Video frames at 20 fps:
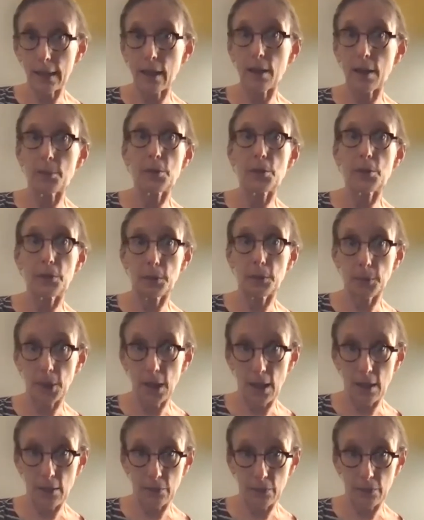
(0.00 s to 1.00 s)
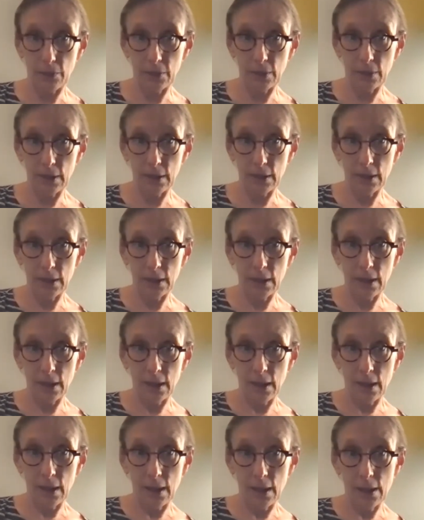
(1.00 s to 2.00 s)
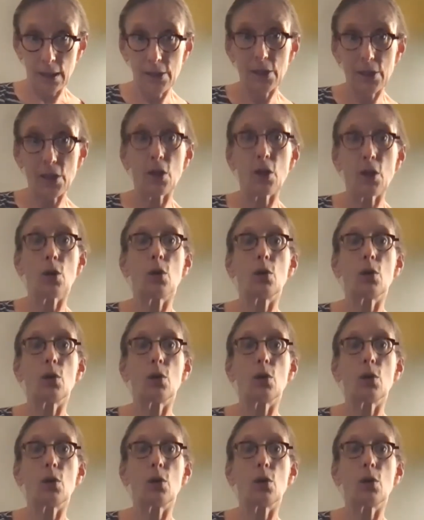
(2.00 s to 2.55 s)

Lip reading: comes from love. So